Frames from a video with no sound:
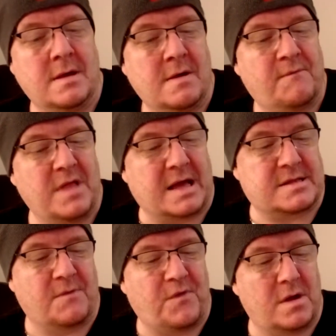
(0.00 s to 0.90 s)

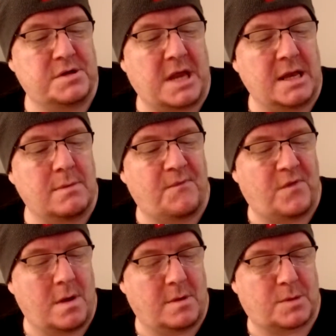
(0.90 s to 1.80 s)
flask, the genuine
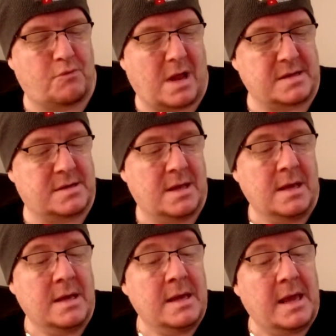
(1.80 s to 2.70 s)
Thermos brand.
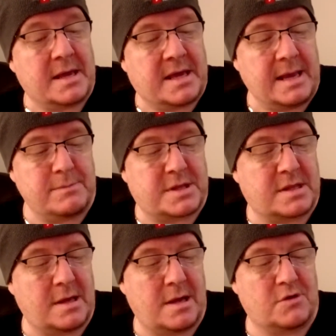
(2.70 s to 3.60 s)
It
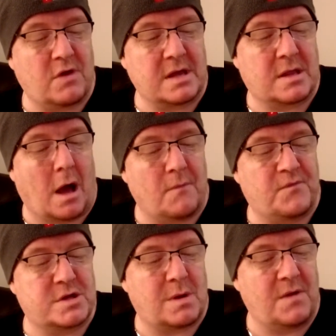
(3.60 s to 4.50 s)
keeps drinks hot
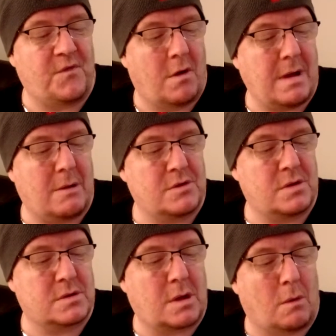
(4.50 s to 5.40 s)
for 24 hours
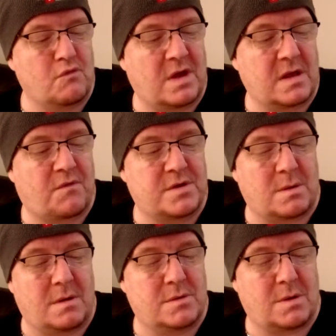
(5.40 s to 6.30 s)
and cold drinks for
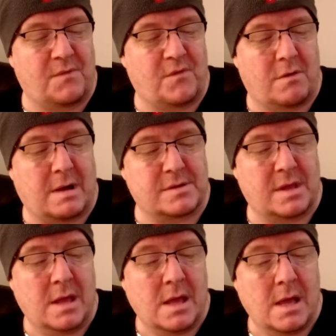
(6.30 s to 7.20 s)
24 hours.
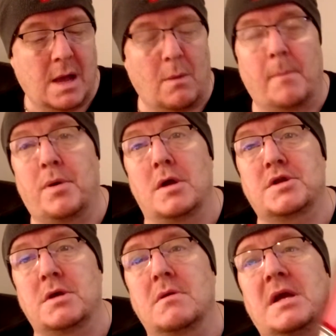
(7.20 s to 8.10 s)

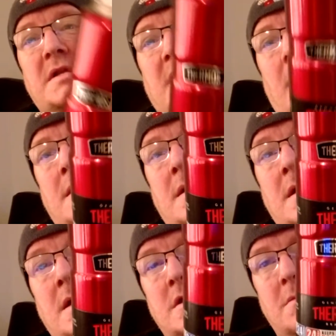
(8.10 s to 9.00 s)
1.2 litre.
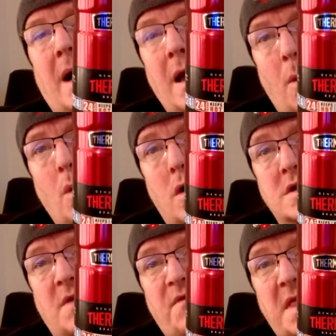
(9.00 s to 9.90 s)
So my hot
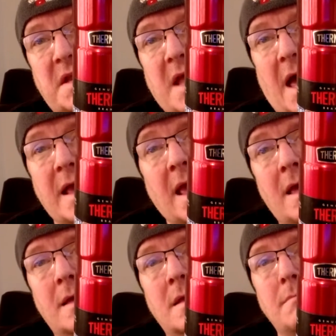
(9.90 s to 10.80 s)
water for the day,
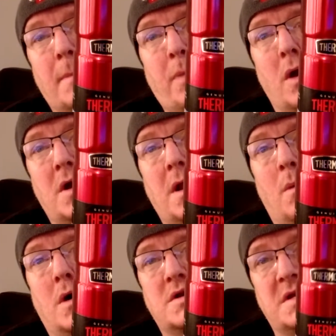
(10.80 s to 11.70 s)
my boiling hot
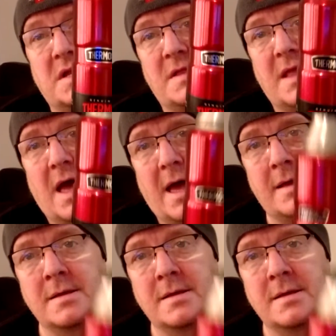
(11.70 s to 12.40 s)
water is in there.